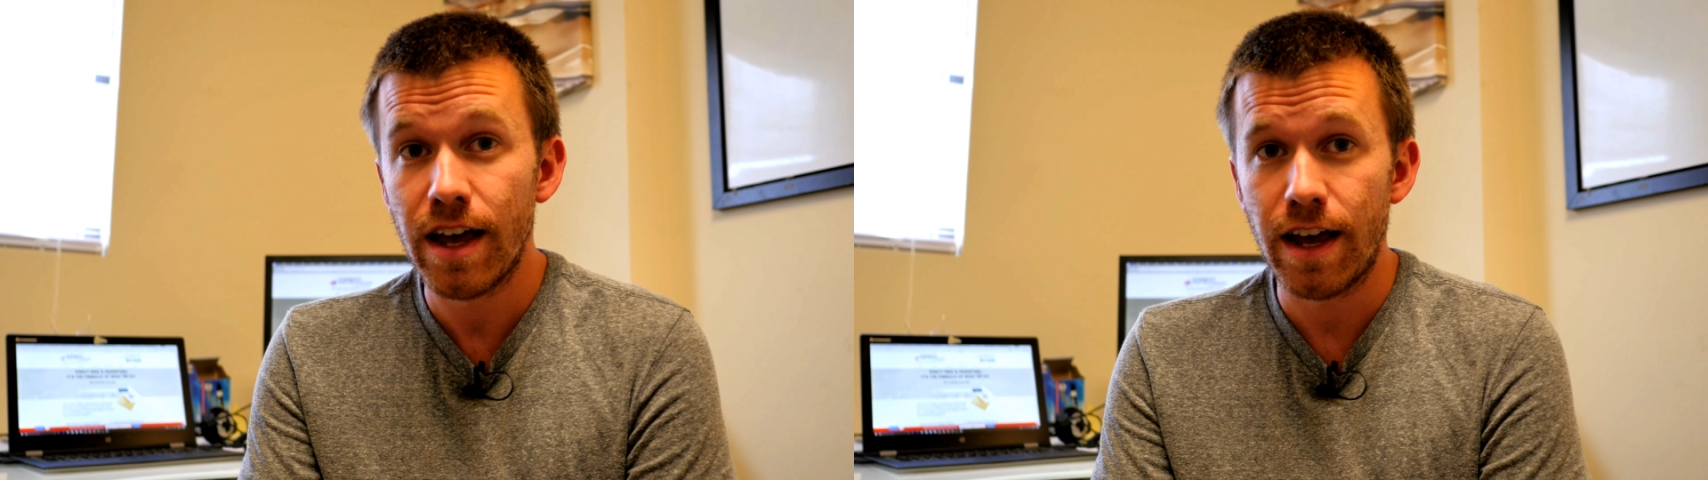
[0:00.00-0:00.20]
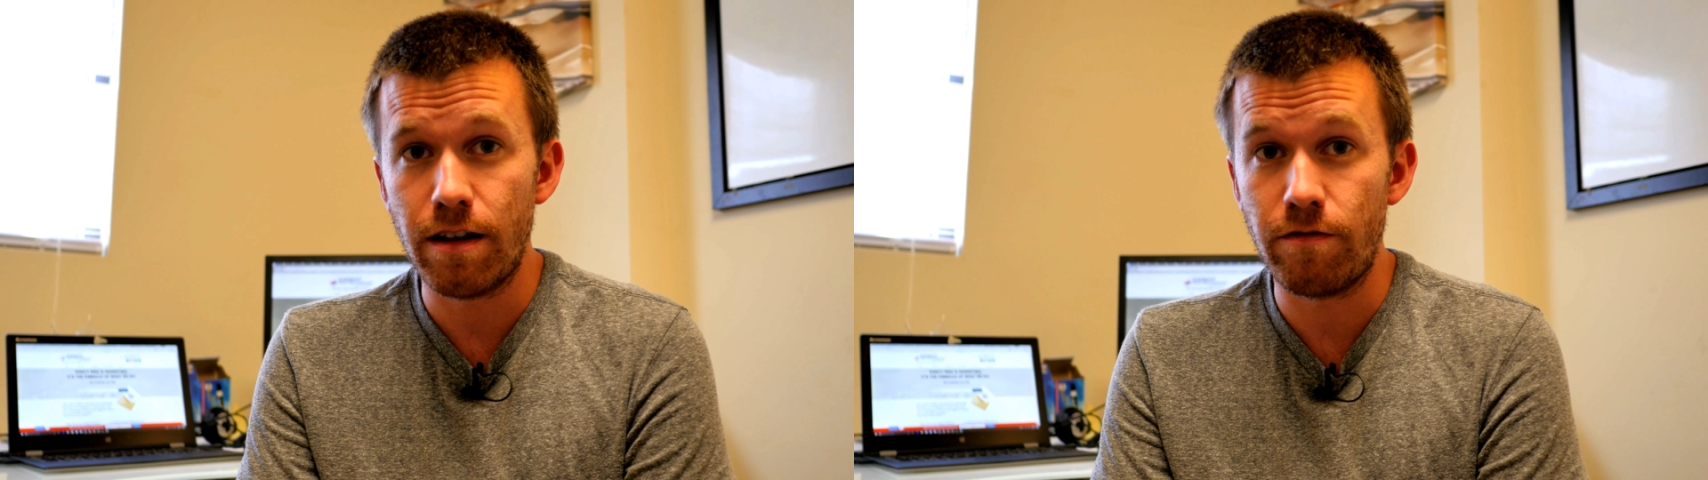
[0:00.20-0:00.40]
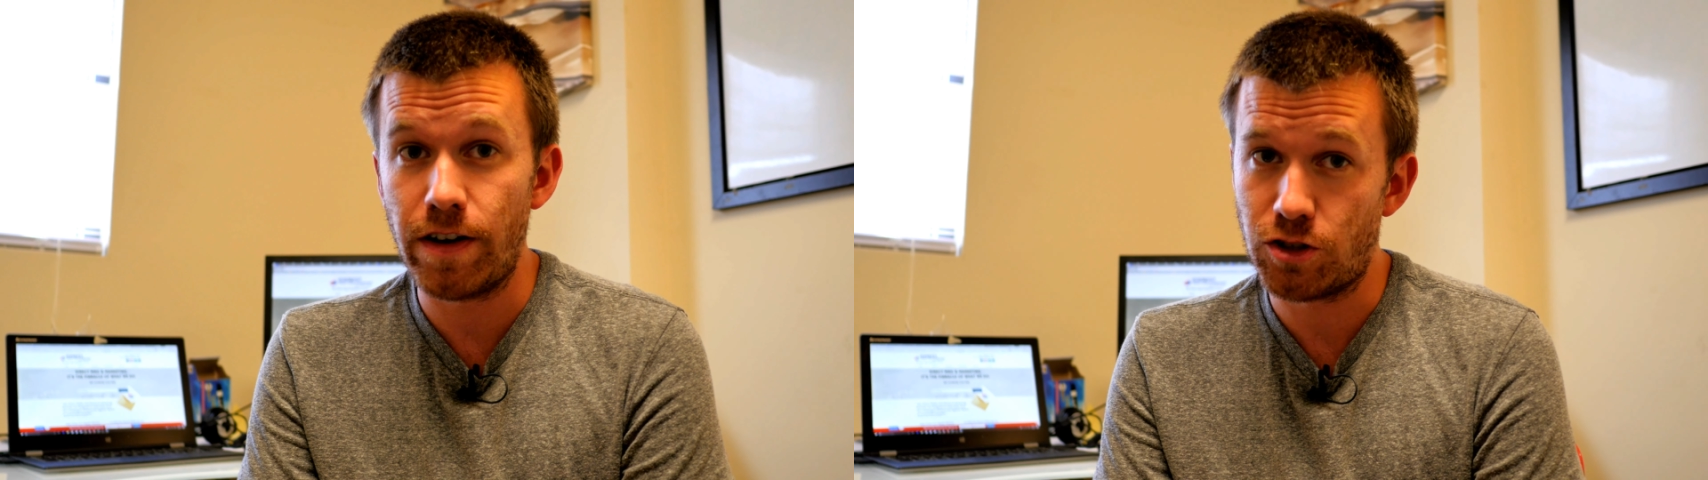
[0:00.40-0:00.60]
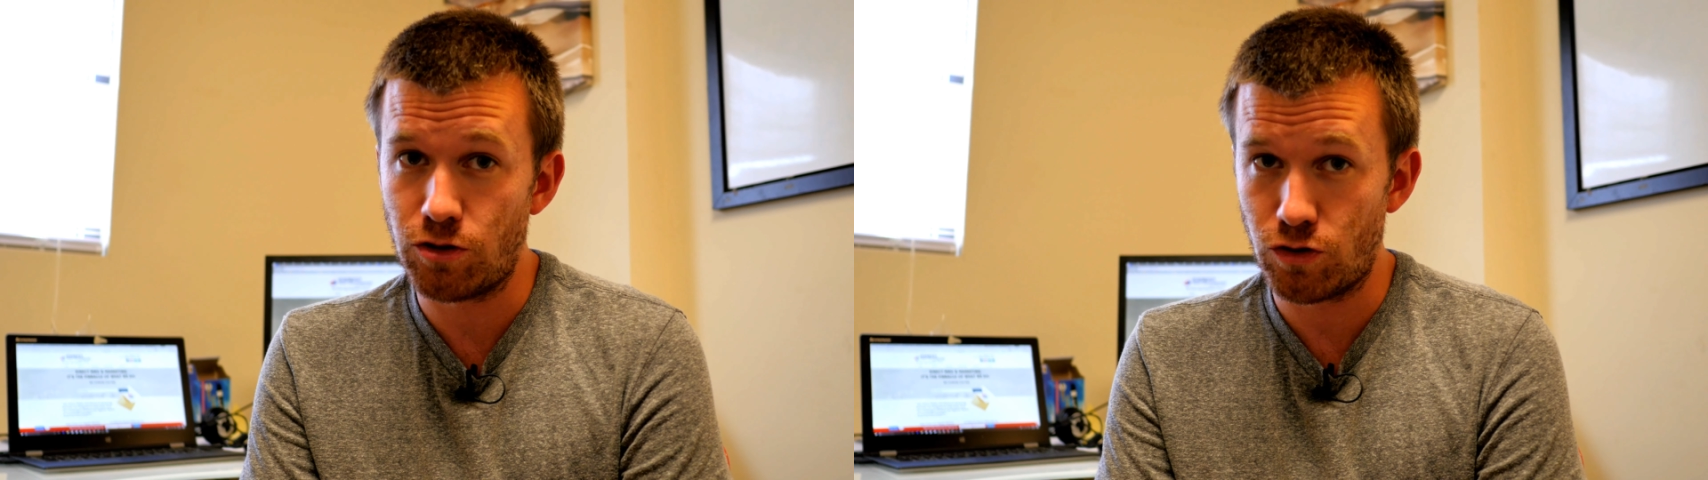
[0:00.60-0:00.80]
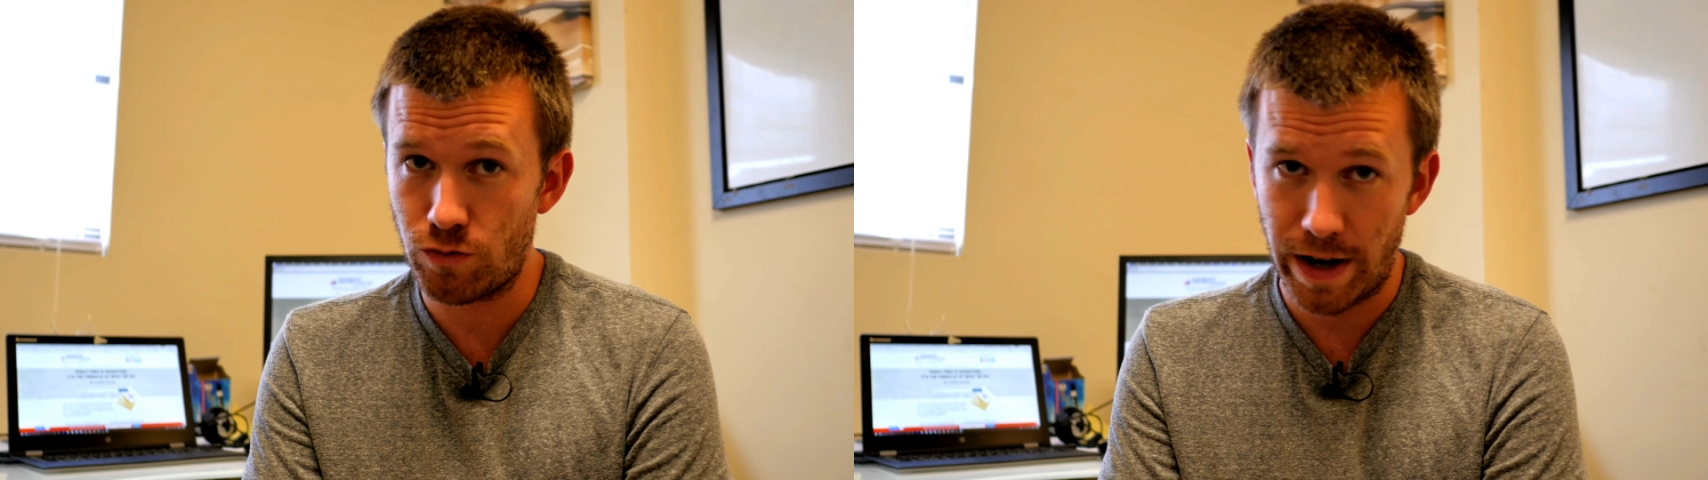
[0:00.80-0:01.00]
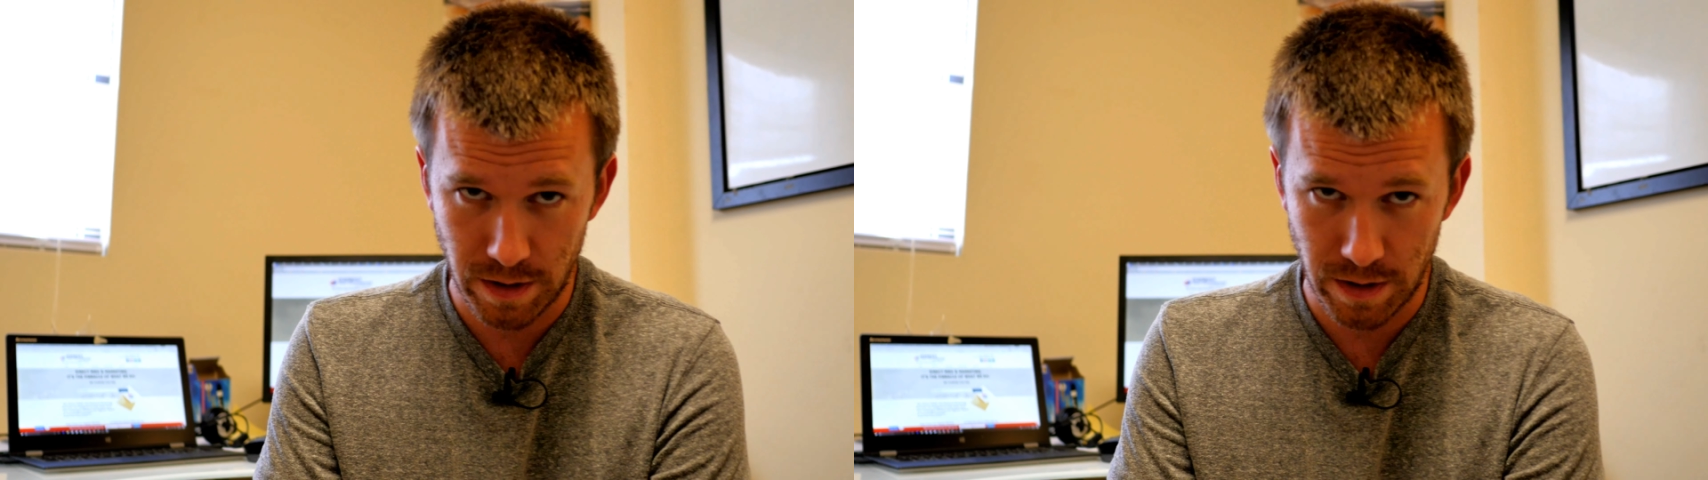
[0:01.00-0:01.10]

investor direct